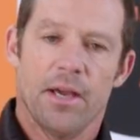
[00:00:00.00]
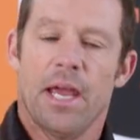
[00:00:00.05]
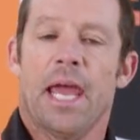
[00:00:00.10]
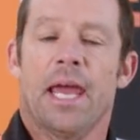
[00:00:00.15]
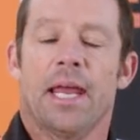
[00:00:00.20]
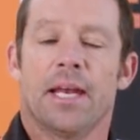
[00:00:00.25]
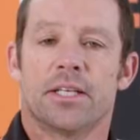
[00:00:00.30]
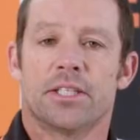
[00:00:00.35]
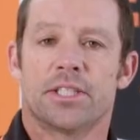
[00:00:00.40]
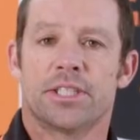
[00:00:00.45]

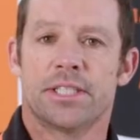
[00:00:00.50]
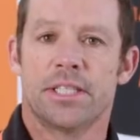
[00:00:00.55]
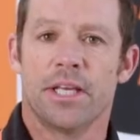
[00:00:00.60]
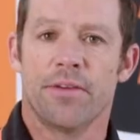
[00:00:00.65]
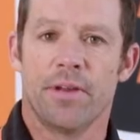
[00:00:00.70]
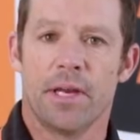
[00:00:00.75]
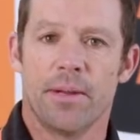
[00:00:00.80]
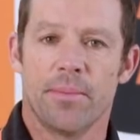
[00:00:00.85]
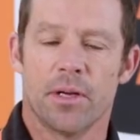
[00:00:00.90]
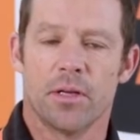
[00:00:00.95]
and
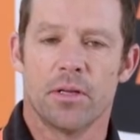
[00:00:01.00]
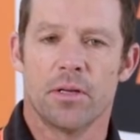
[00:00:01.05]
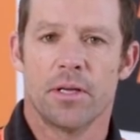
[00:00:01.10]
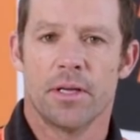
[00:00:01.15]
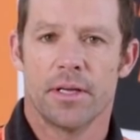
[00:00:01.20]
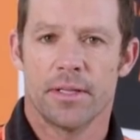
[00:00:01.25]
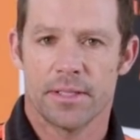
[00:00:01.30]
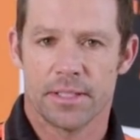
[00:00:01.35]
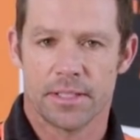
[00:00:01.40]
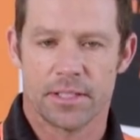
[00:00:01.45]
70 mil,
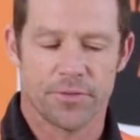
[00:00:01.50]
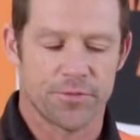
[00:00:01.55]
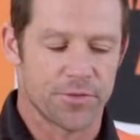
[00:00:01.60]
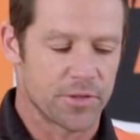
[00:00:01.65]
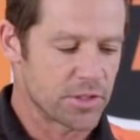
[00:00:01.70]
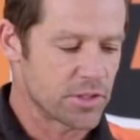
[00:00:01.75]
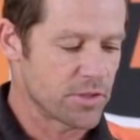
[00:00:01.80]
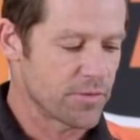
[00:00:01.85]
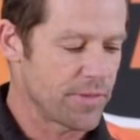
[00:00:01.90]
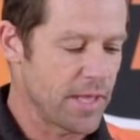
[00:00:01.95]
the
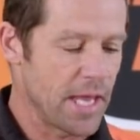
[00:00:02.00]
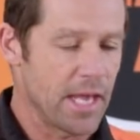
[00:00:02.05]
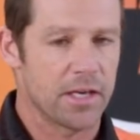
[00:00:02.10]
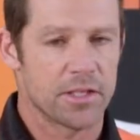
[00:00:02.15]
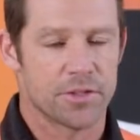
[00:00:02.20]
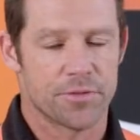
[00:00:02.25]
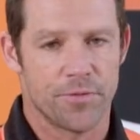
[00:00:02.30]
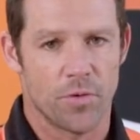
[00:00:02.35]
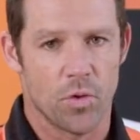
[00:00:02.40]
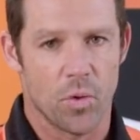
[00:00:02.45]
difference of that
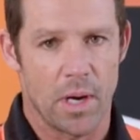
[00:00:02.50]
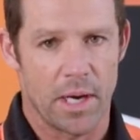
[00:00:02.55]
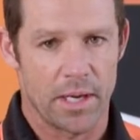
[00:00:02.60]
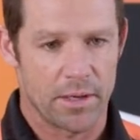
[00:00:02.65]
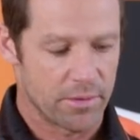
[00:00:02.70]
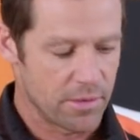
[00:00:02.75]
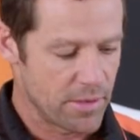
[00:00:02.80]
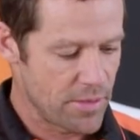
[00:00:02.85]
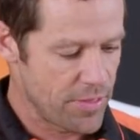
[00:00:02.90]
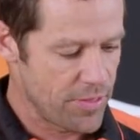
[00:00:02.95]
is
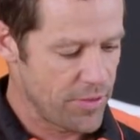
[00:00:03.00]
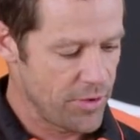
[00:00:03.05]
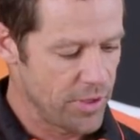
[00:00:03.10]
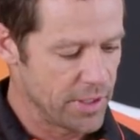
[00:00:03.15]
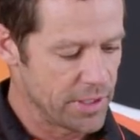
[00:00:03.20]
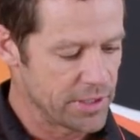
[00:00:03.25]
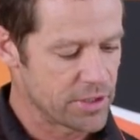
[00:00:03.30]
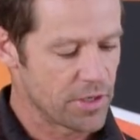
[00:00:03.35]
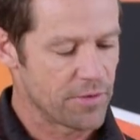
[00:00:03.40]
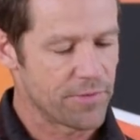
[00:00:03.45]

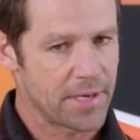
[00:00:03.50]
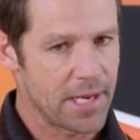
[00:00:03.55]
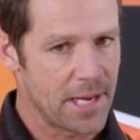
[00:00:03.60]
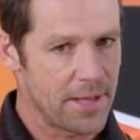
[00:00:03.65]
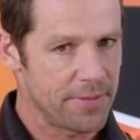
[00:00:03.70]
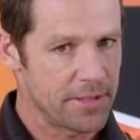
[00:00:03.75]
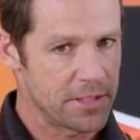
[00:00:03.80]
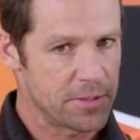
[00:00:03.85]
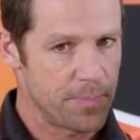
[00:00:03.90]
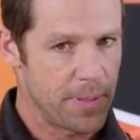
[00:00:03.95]
430. So I've
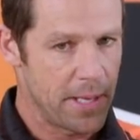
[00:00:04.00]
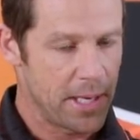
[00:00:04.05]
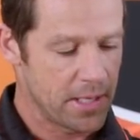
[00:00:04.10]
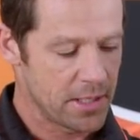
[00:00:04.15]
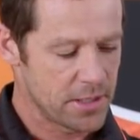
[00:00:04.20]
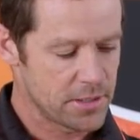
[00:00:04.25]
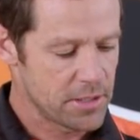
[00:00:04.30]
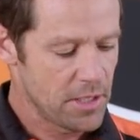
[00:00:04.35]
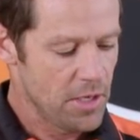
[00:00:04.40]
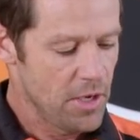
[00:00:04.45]
cut these
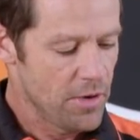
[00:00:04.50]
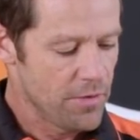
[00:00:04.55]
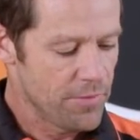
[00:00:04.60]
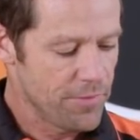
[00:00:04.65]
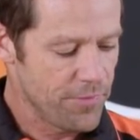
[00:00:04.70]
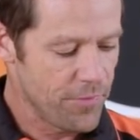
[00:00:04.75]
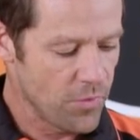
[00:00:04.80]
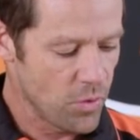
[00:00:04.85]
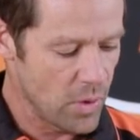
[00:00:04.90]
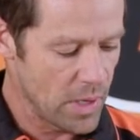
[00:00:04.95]
packers
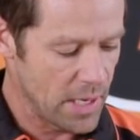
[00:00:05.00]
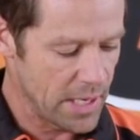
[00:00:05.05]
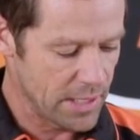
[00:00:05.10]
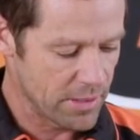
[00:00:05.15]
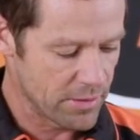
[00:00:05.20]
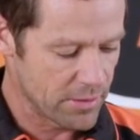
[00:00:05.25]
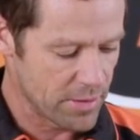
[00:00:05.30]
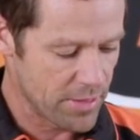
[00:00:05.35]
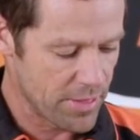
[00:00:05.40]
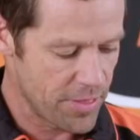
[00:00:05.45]

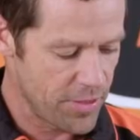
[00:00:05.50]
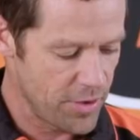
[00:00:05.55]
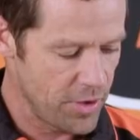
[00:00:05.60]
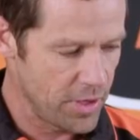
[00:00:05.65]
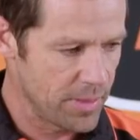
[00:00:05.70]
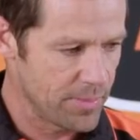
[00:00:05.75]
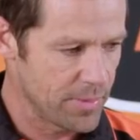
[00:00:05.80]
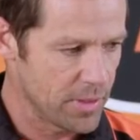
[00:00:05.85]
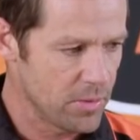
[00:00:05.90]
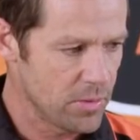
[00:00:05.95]

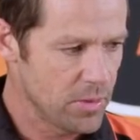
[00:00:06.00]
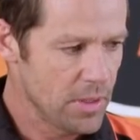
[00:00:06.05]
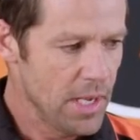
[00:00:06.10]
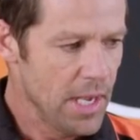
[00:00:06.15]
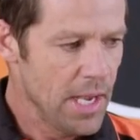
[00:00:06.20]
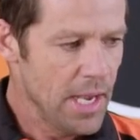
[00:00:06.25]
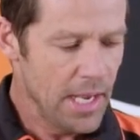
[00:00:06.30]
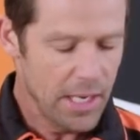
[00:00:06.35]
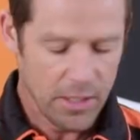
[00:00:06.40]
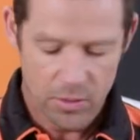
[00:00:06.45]
430 mil,
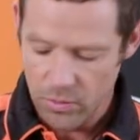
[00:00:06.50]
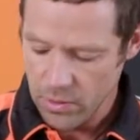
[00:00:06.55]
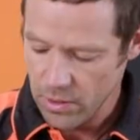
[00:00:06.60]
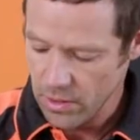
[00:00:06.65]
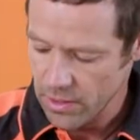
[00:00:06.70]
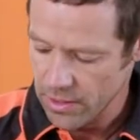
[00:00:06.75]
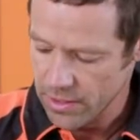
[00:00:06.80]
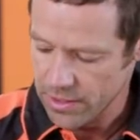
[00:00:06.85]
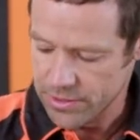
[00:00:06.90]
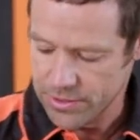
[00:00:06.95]
and all I'm
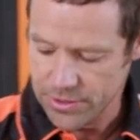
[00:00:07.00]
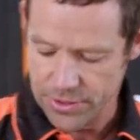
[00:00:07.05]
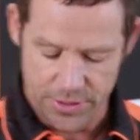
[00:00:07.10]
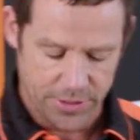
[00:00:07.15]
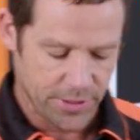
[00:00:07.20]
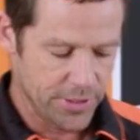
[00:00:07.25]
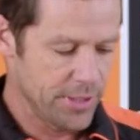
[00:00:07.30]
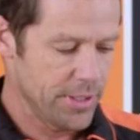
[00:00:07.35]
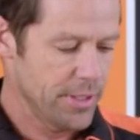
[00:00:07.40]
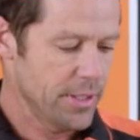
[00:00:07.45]
going to
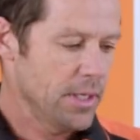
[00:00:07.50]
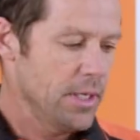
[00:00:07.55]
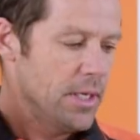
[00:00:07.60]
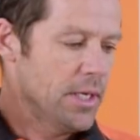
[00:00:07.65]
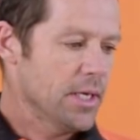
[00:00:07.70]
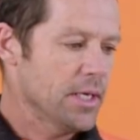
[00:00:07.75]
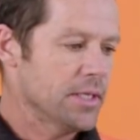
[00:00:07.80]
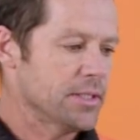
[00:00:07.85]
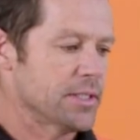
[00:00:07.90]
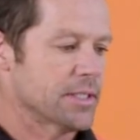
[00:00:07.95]
do
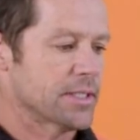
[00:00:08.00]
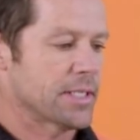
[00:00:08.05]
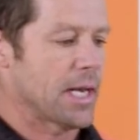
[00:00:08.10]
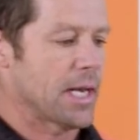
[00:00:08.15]
is just